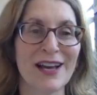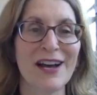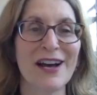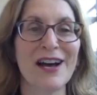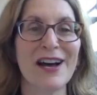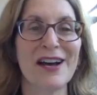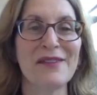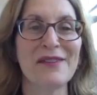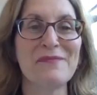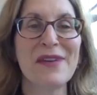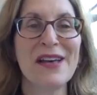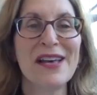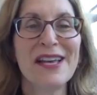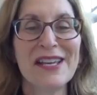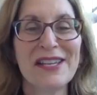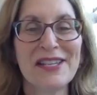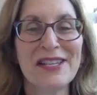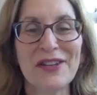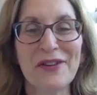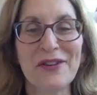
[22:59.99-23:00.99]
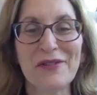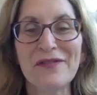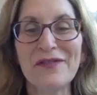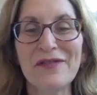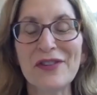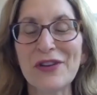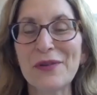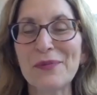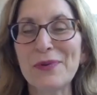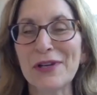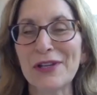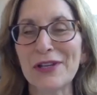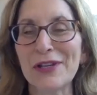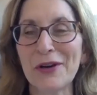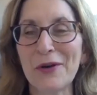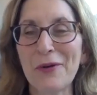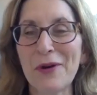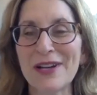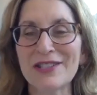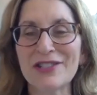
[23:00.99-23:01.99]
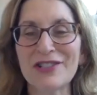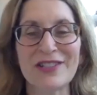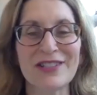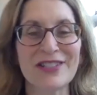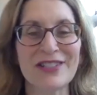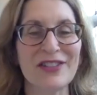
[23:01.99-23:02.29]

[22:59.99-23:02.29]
Um, so if you could put your questions